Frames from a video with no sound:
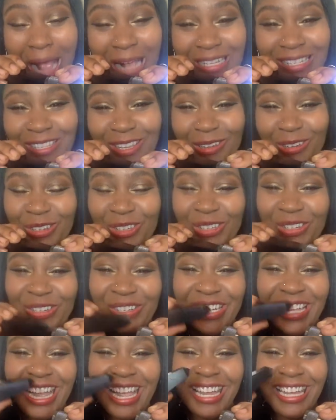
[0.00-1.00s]
So
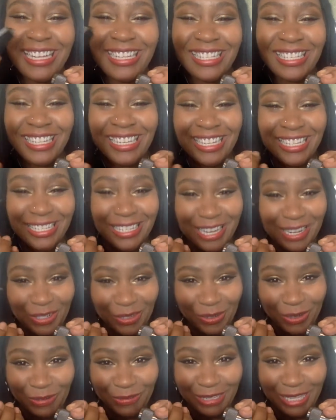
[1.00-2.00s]
Shungite is a
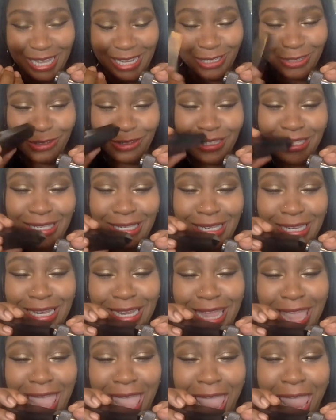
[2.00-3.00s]
conductor of
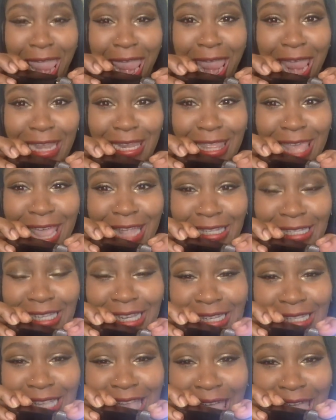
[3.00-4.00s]
electricity, and that's
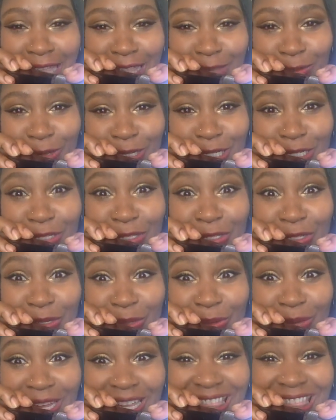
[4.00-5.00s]
exactly what it's
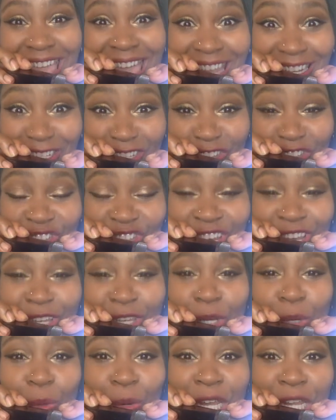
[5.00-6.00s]
doing. That is
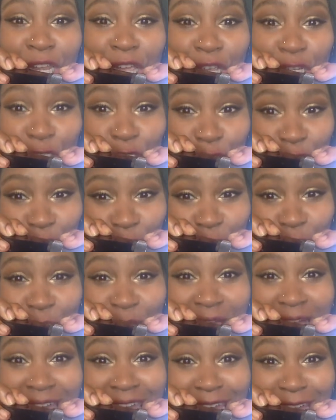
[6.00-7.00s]
genuine
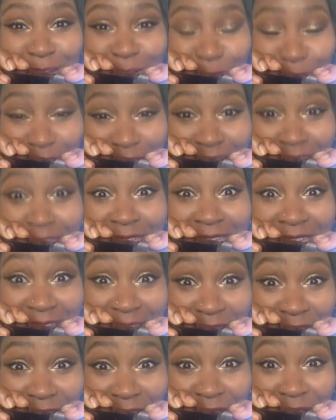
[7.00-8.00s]
Shungite right
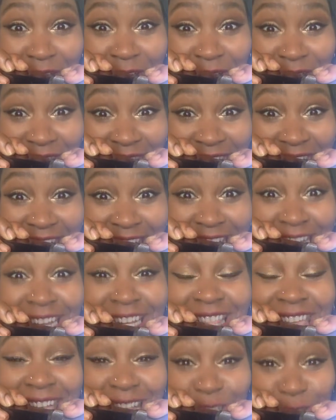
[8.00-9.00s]
there, okay?
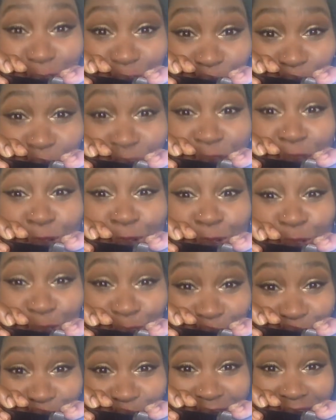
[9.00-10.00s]
That's real
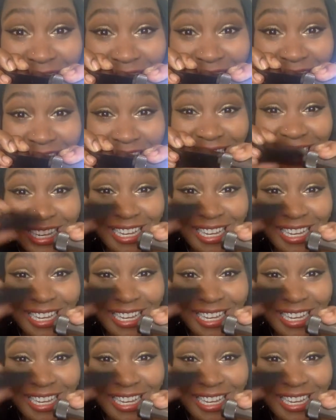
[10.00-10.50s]
Shungite.